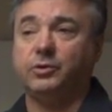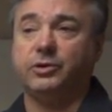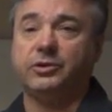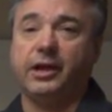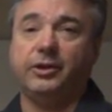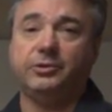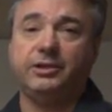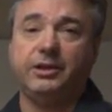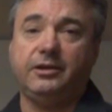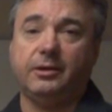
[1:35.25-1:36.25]
source
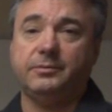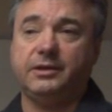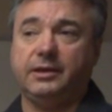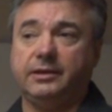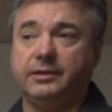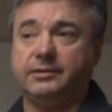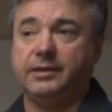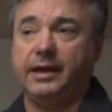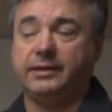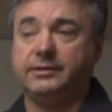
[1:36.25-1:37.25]
IoT comes in,
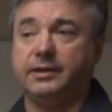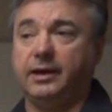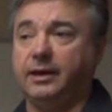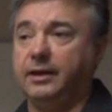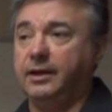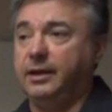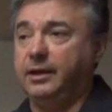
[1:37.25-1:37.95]
is that